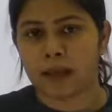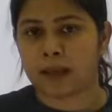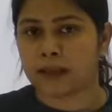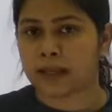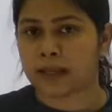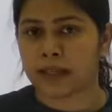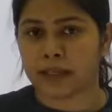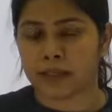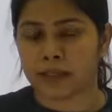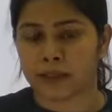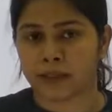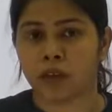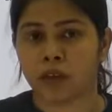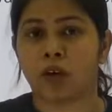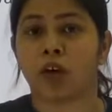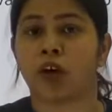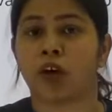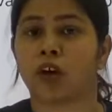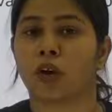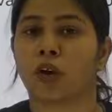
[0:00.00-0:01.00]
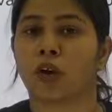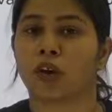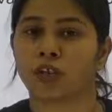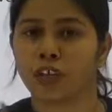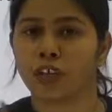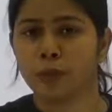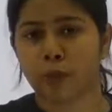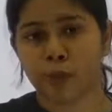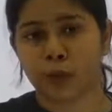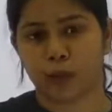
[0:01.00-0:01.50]
data or on your
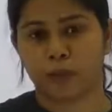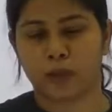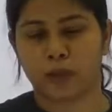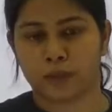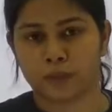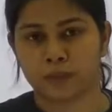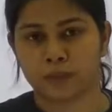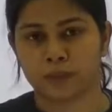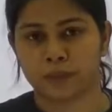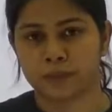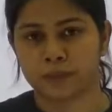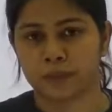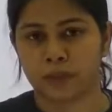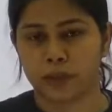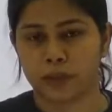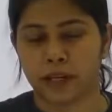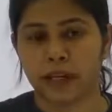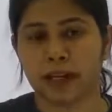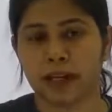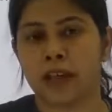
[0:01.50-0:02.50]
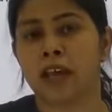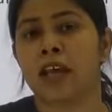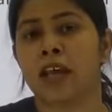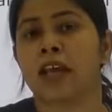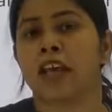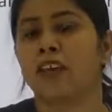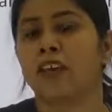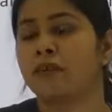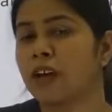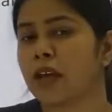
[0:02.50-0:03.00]
problem, right?
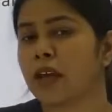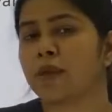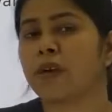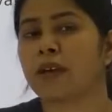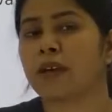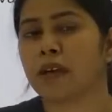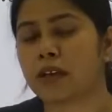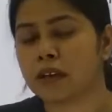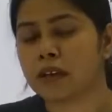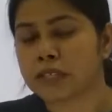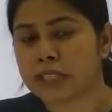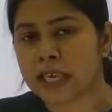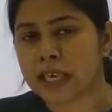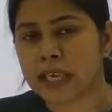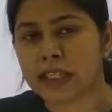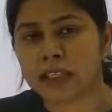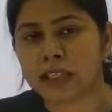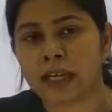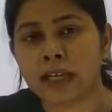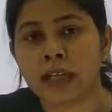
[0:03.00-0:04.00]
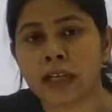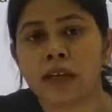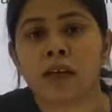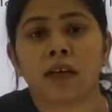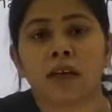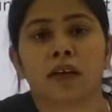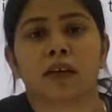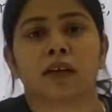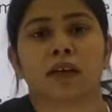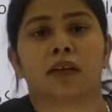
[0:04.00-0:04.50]
If I'm saying that
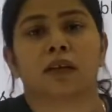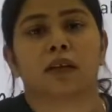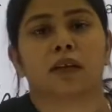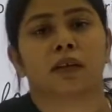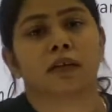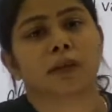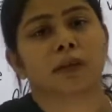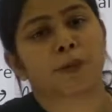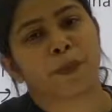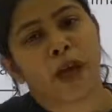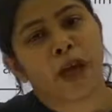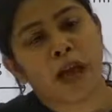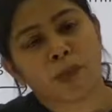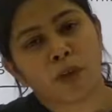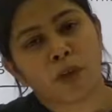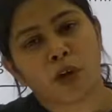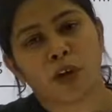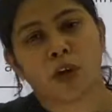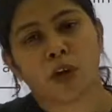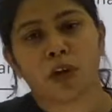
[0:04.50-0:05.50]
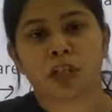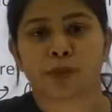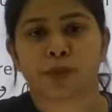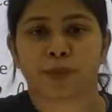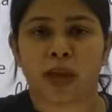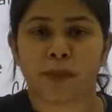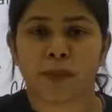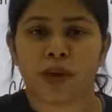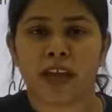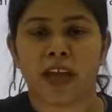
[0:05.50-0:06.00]
spam or
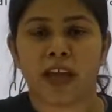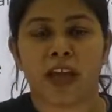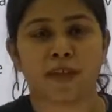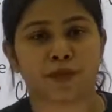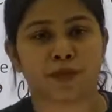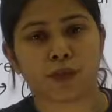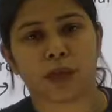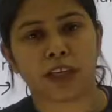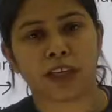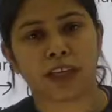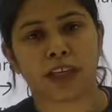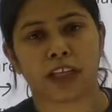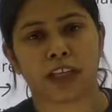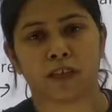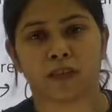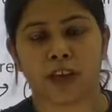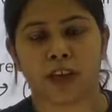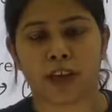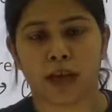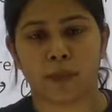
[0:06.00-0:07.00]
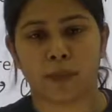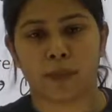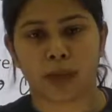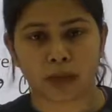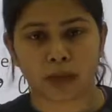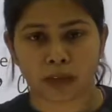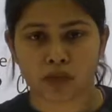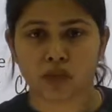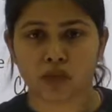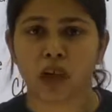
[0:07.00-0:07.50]
non-spam, I have to identify a mail,
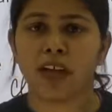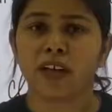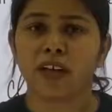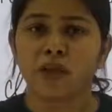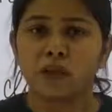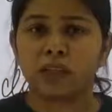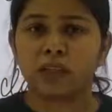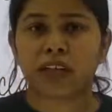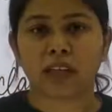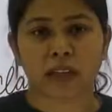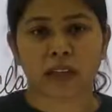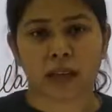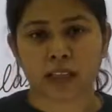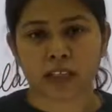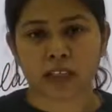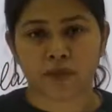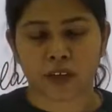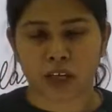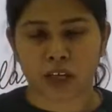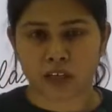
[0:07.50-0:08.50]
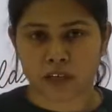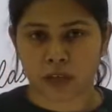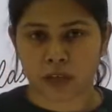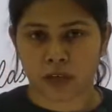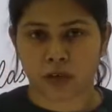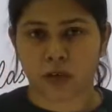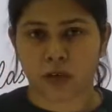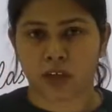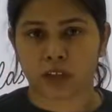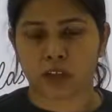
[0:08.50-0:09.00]
so I know that classification
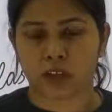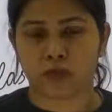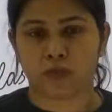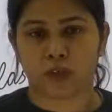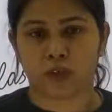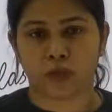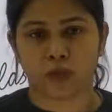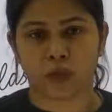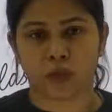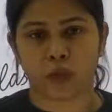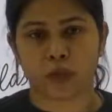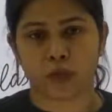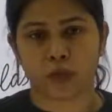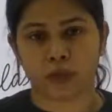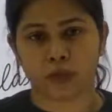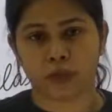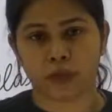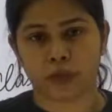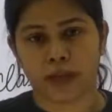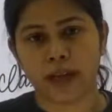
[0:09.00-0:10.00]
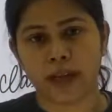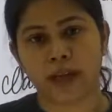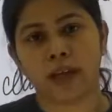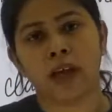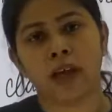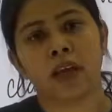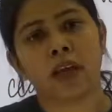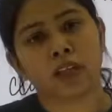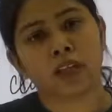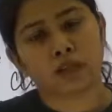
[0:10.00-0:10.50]
algorithm would work, right?
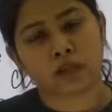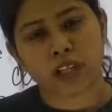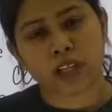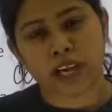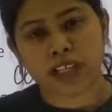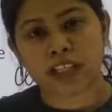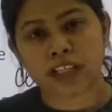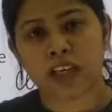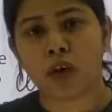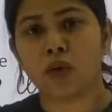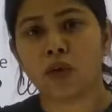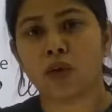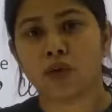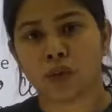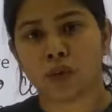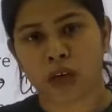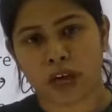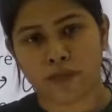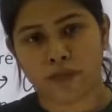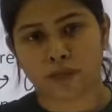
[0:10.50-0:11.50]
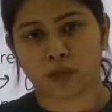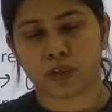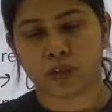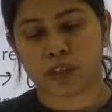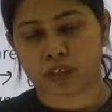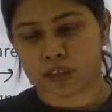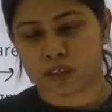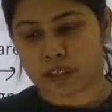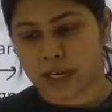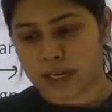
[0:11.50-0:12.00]
So that's how you have to
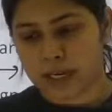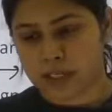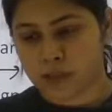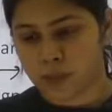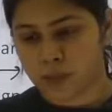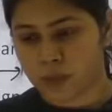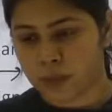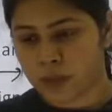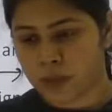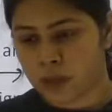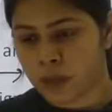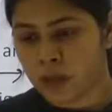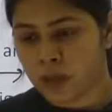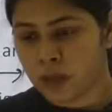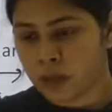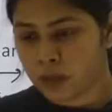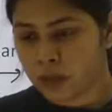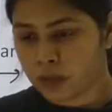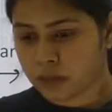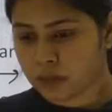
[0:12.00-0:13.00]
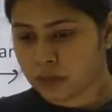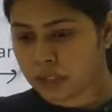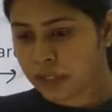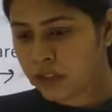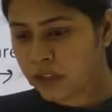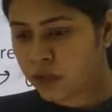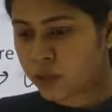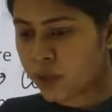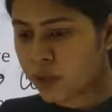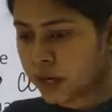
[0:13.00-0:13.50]
that's thing
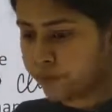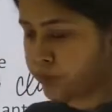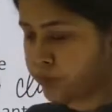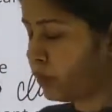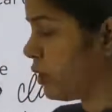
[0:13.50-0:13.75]
you have to